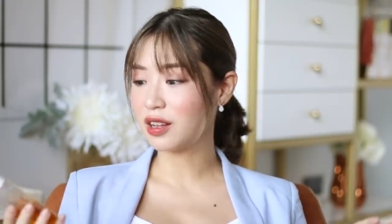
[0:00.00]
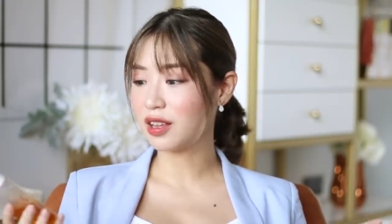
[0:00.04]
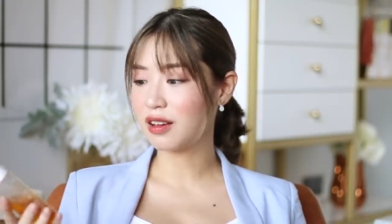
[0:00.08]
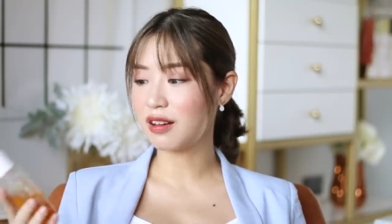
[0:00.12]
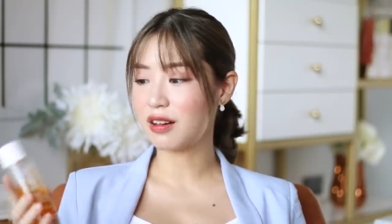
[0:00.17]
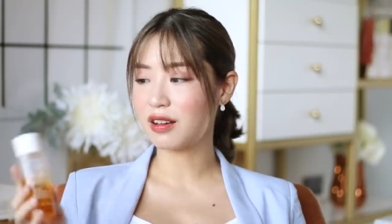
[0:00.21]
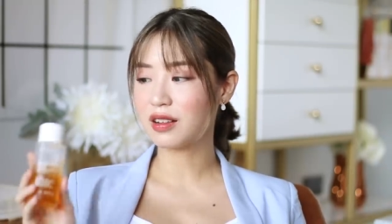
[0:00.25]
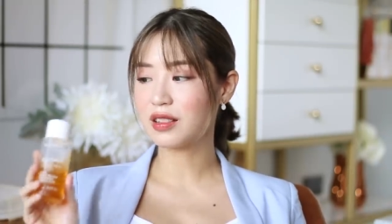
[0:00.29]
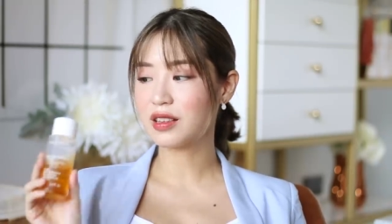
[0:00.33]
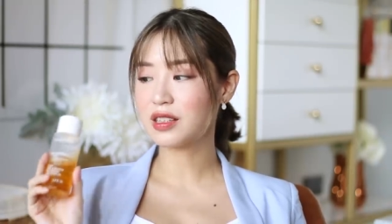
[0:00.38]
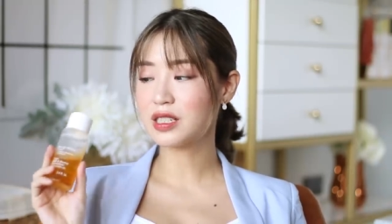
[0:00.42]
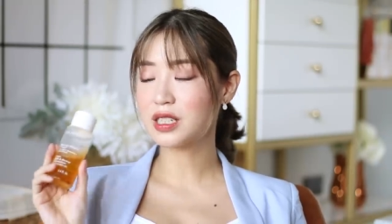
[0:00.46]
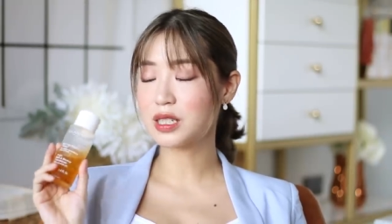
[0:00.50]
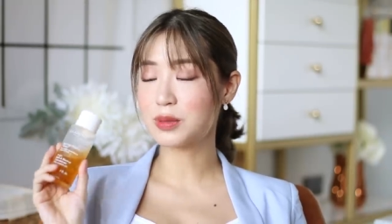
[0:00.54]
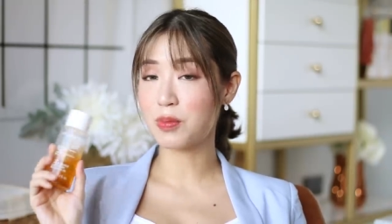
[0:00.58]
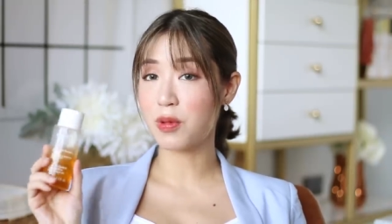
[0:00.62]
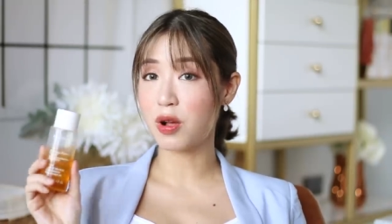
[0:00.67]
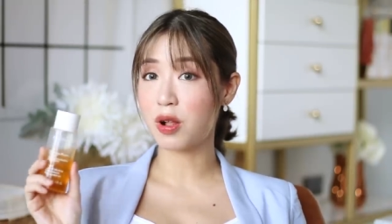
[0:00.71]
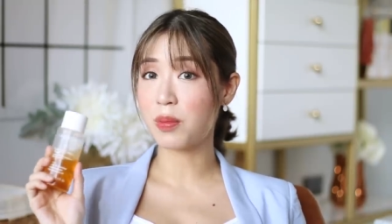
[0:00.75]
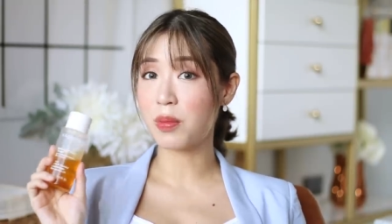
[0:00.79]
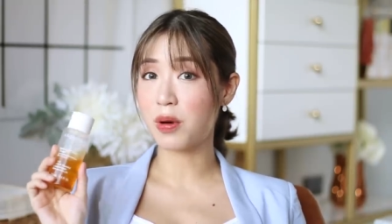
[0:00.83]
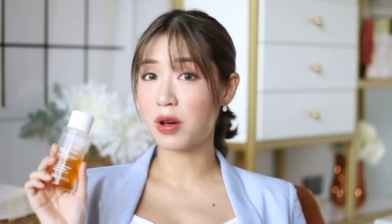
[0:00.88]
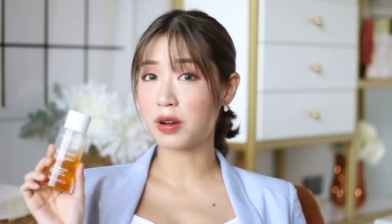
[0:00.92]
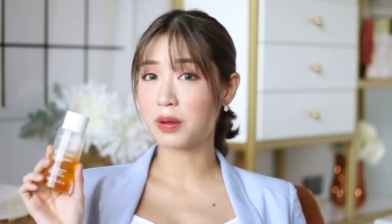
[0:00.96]
I got it in a
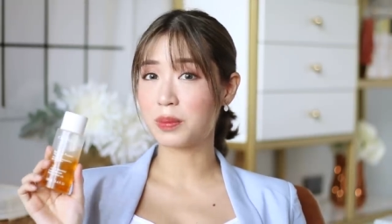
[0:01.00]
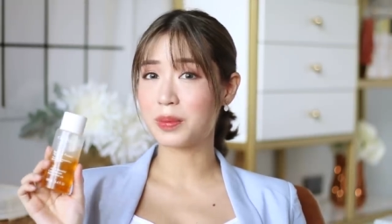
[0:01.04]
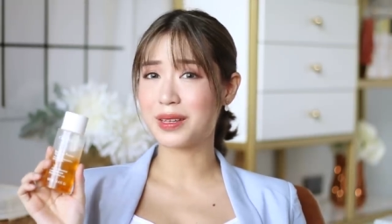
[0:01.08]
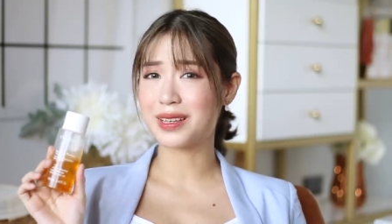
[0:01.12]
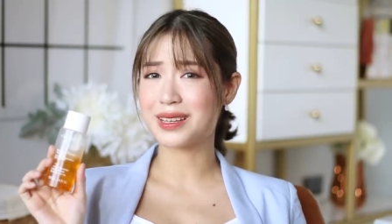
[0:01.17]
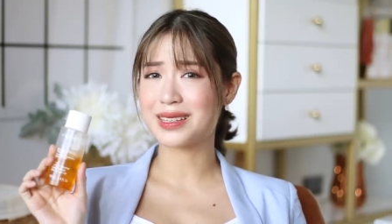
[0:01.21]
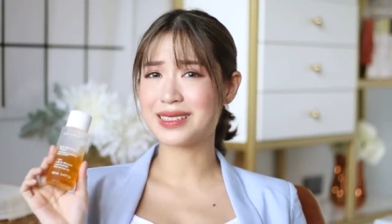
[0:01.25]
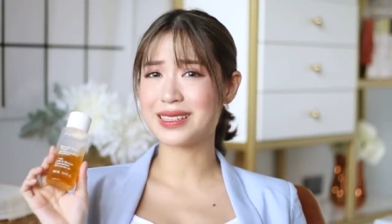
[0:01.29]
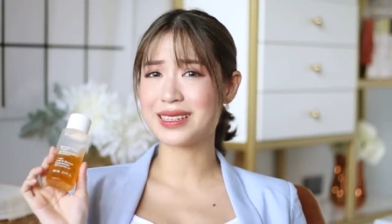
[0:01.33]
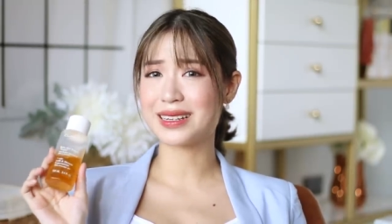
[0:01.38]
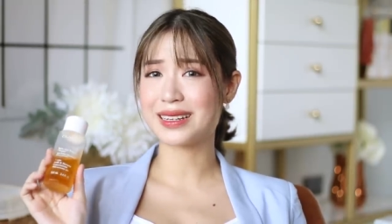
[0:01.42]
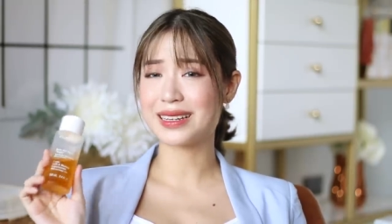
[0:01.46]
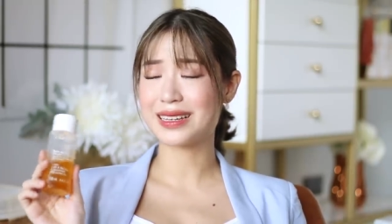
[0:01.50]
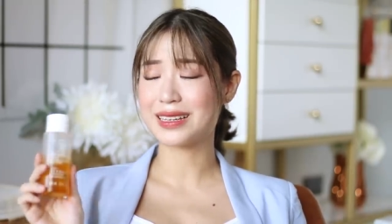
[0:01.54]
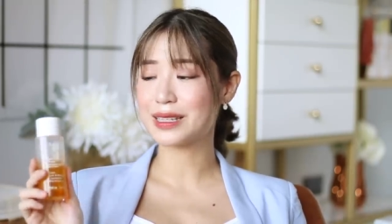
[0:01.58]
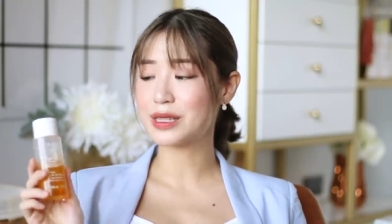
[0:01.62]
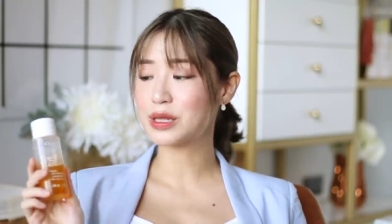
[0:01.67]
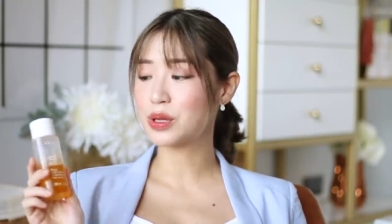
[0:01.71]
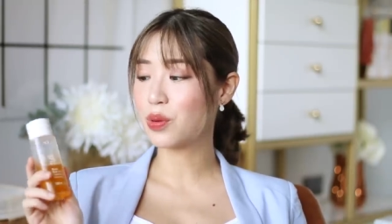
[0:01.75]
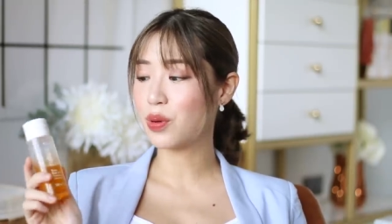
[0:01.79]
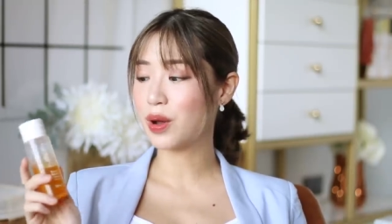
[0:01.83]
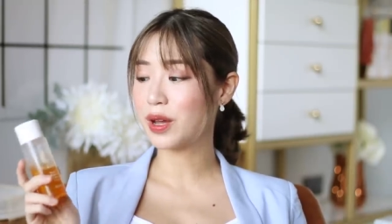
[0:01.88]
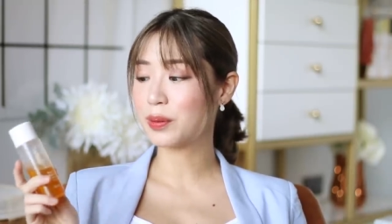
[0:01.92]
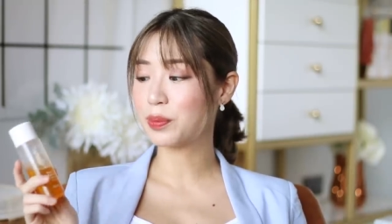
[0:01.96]
small bottle because it
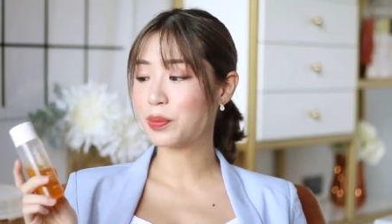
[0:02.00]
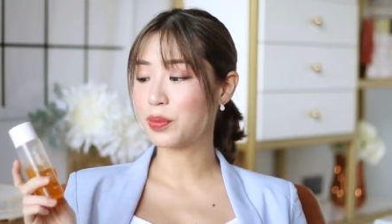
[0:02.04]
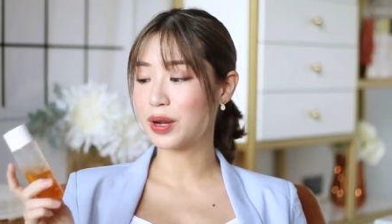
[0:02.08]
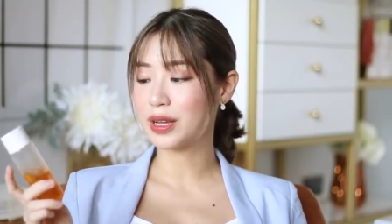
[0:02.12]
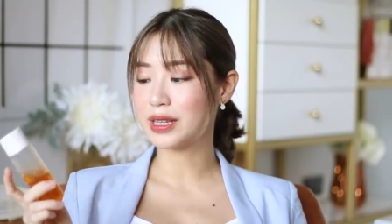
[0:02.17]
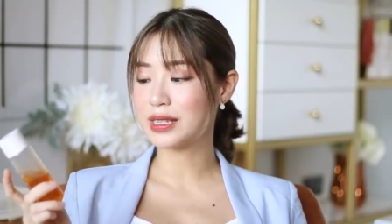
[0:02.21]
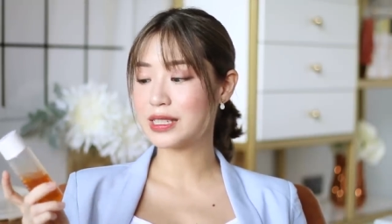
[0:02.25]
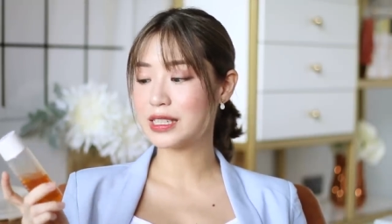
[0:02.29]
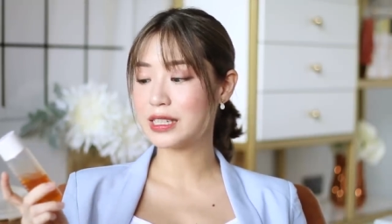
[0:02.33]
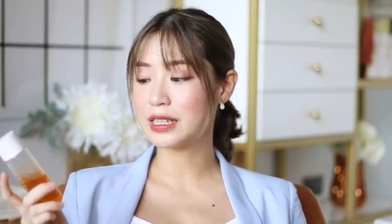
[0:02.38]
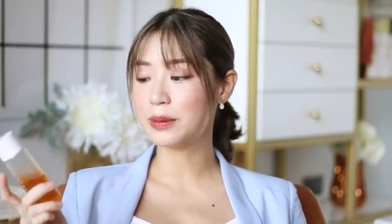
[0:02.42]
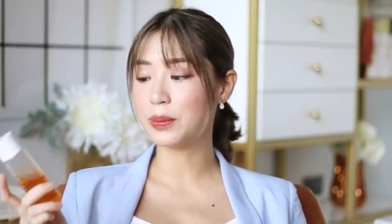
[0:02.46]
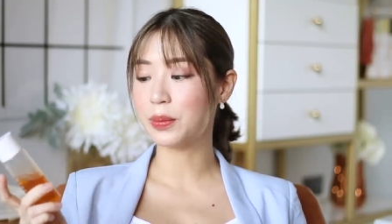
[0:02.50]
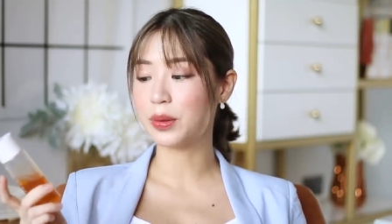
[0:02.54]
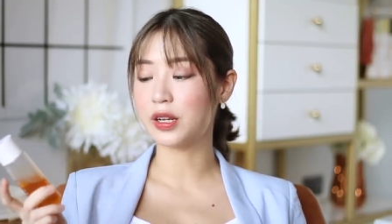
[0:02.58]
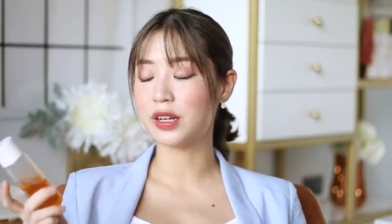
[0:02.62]
is quite pricey,